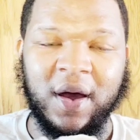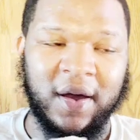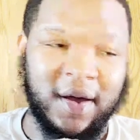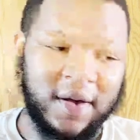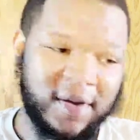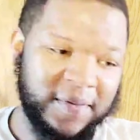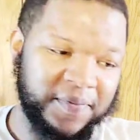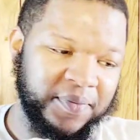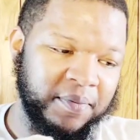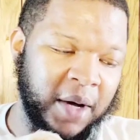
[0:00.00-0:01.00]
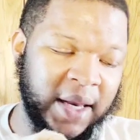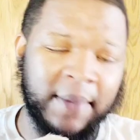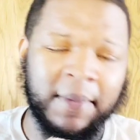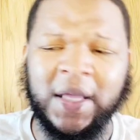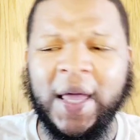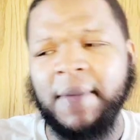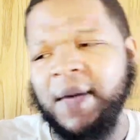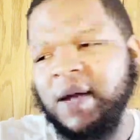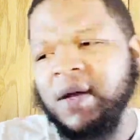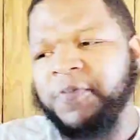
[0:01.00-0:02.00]
Um, but he, but yeah,
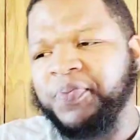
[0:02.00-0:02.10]
man.